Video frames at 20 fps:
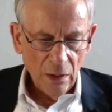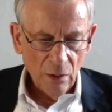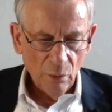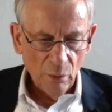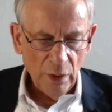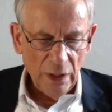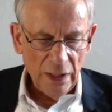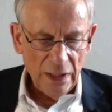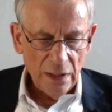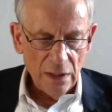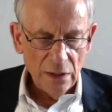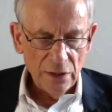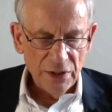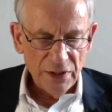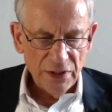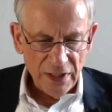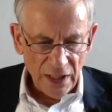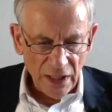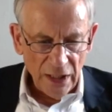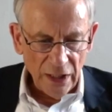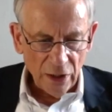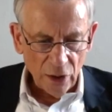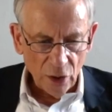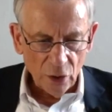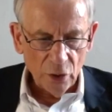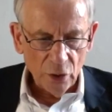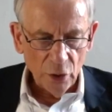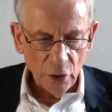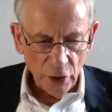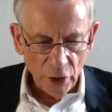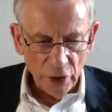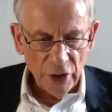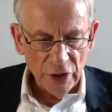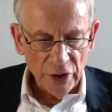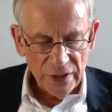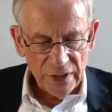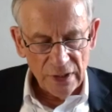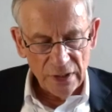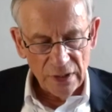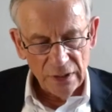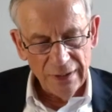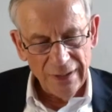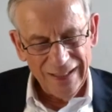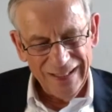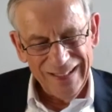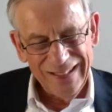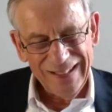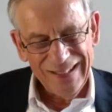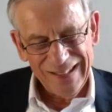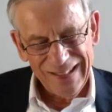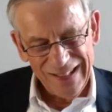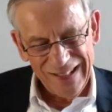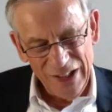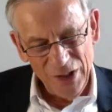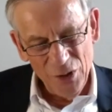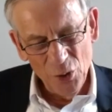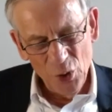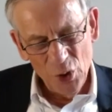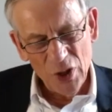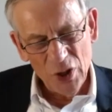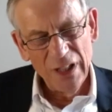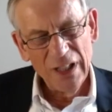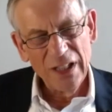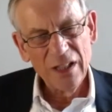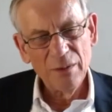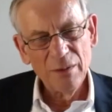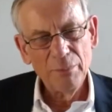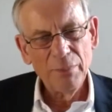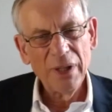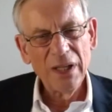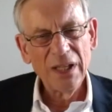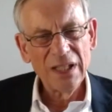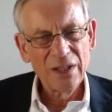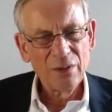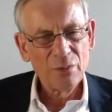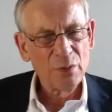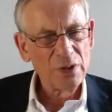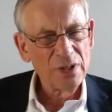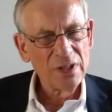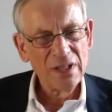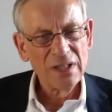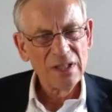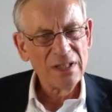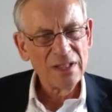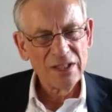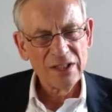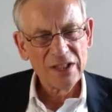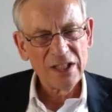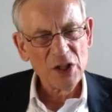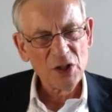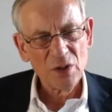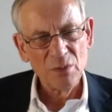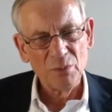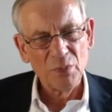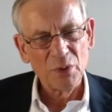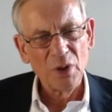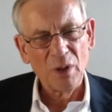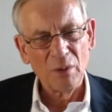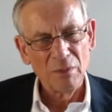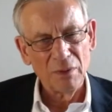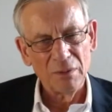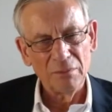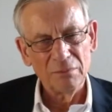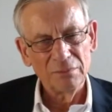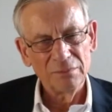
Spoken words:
When selling occurs, it's usually combined with the succession problem,